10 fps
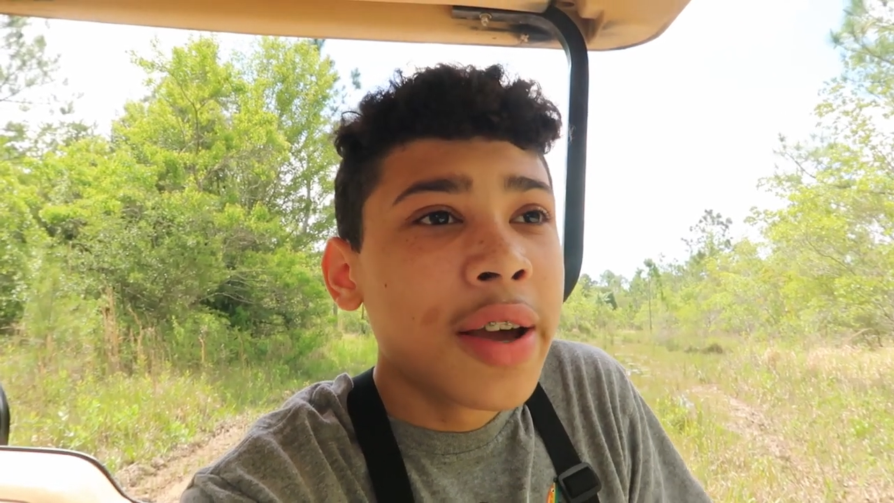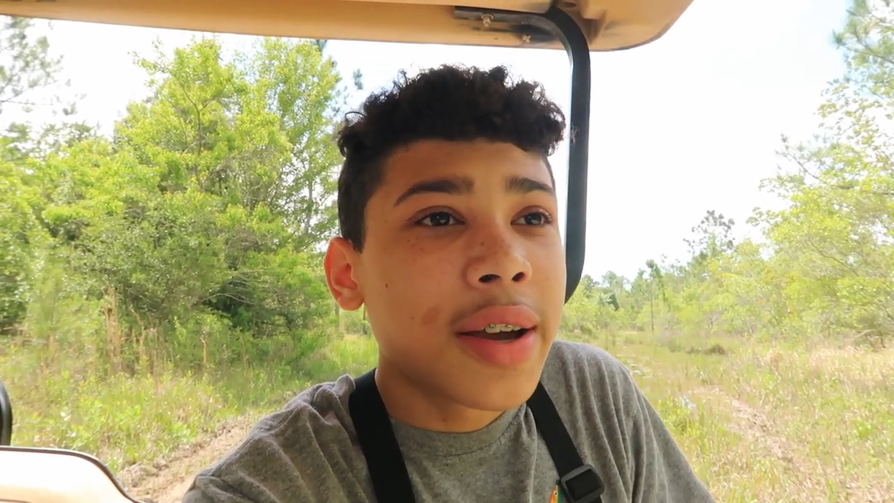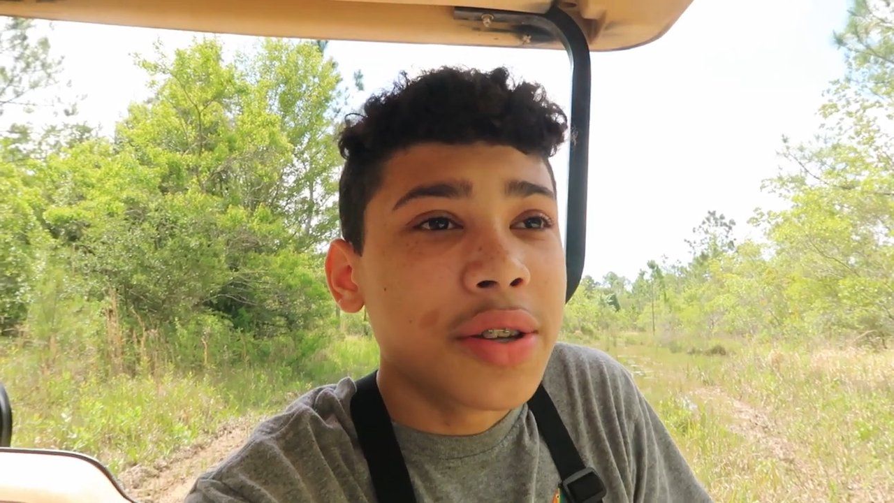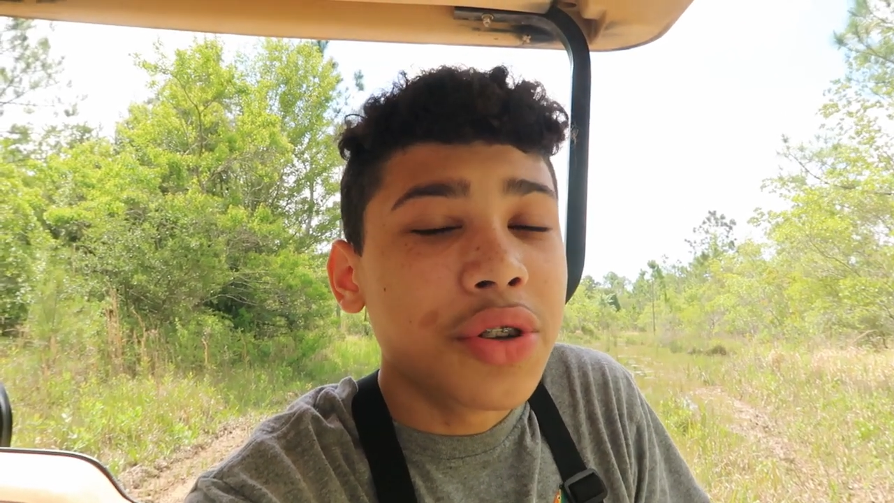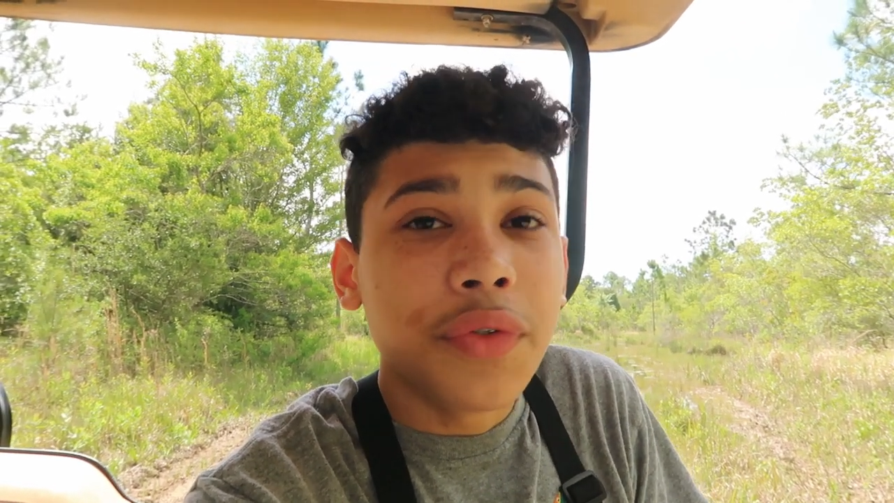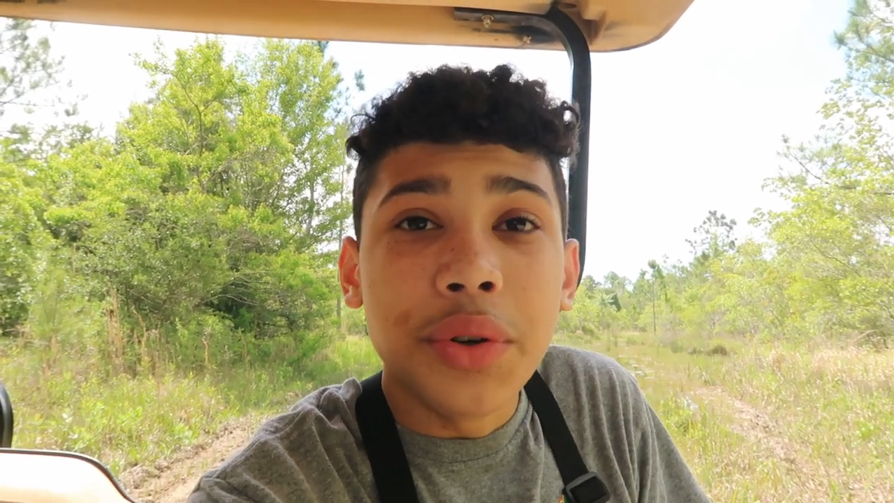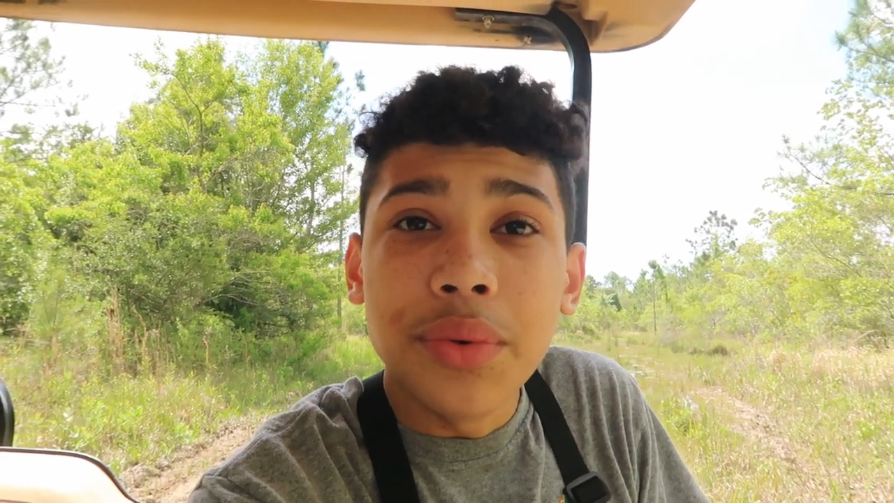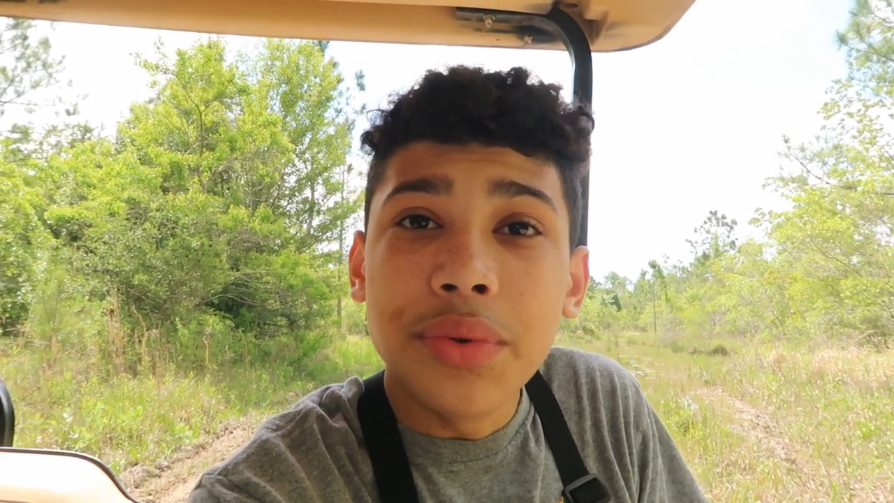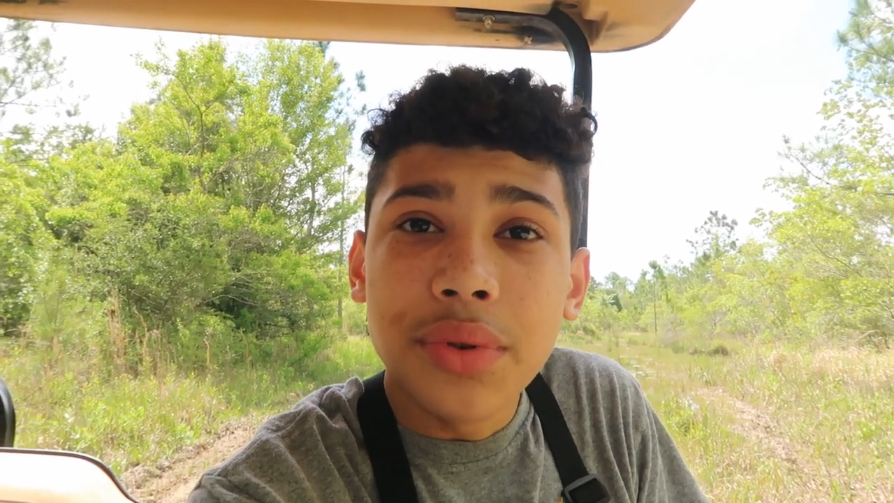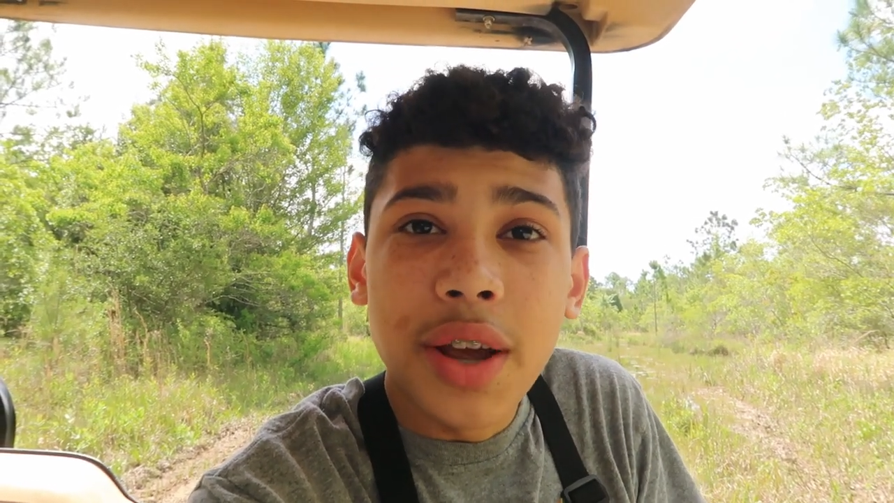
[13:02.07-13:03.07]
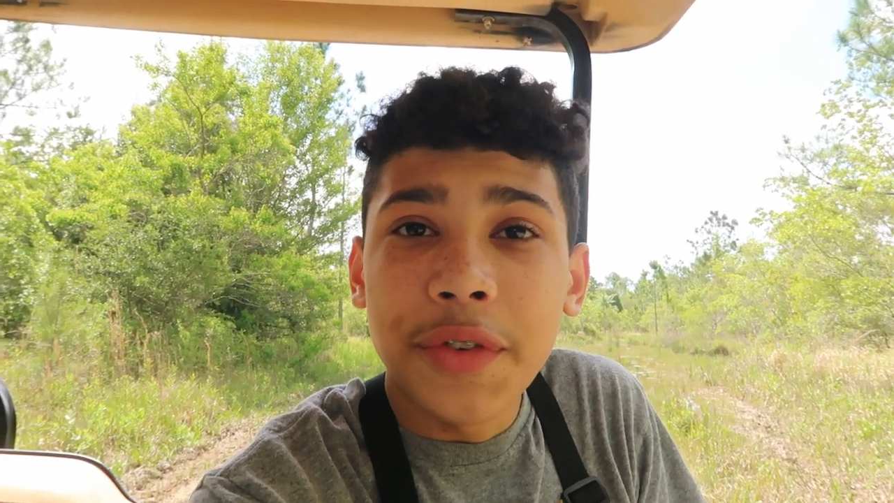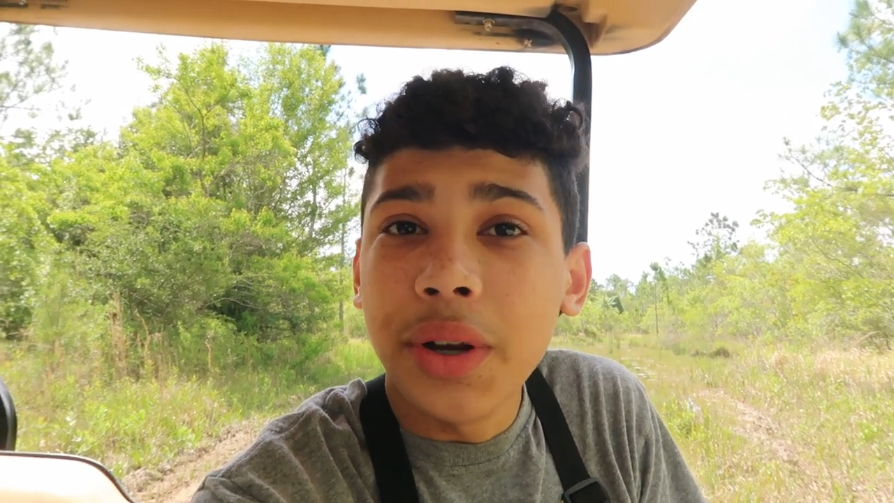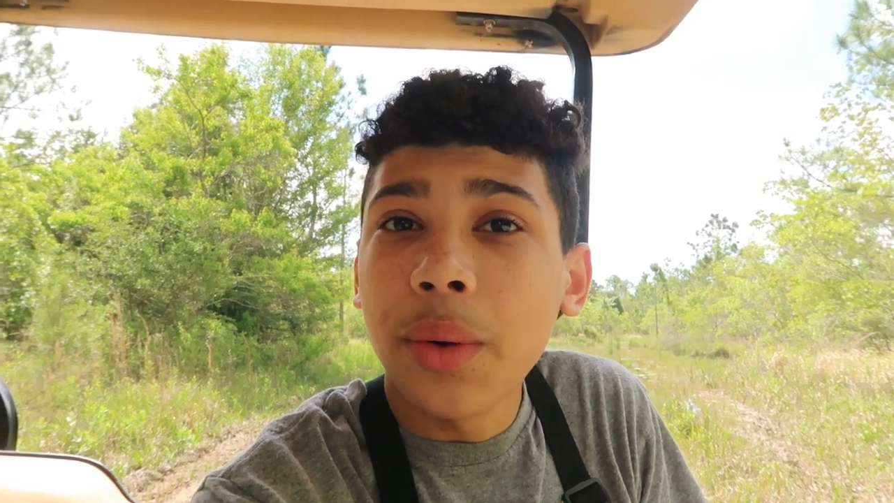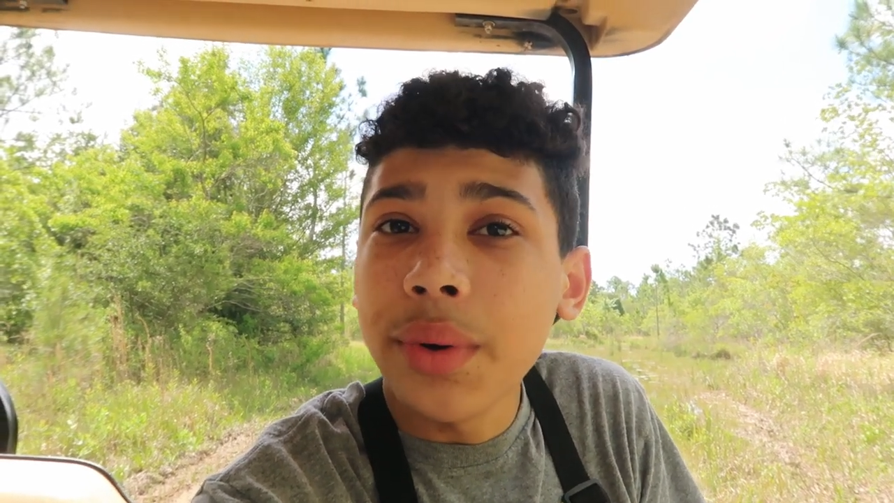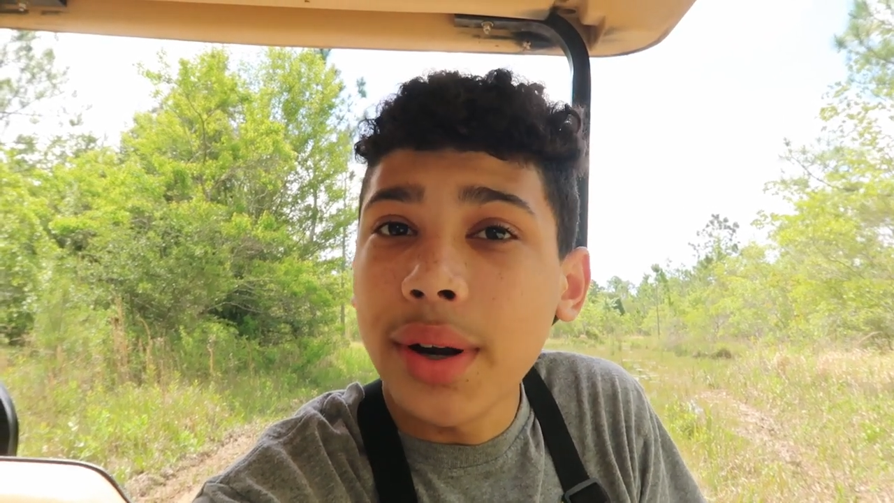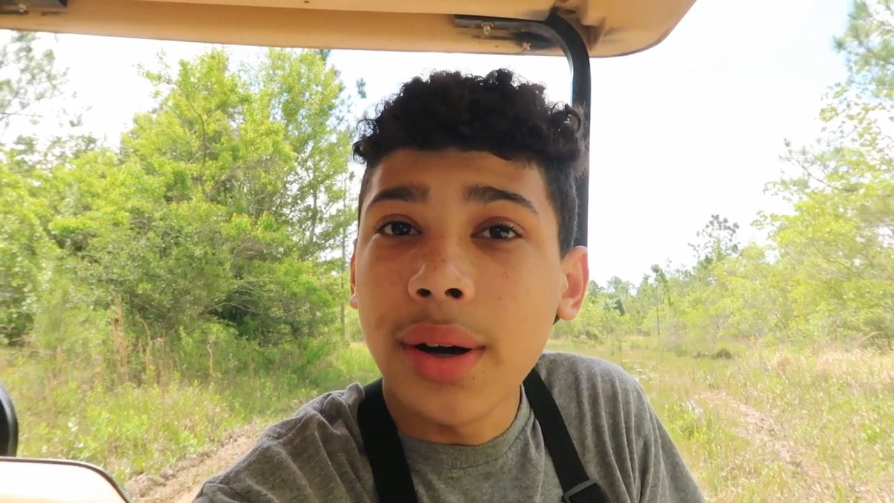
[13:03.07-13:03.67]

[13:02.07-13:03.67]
Because if you don't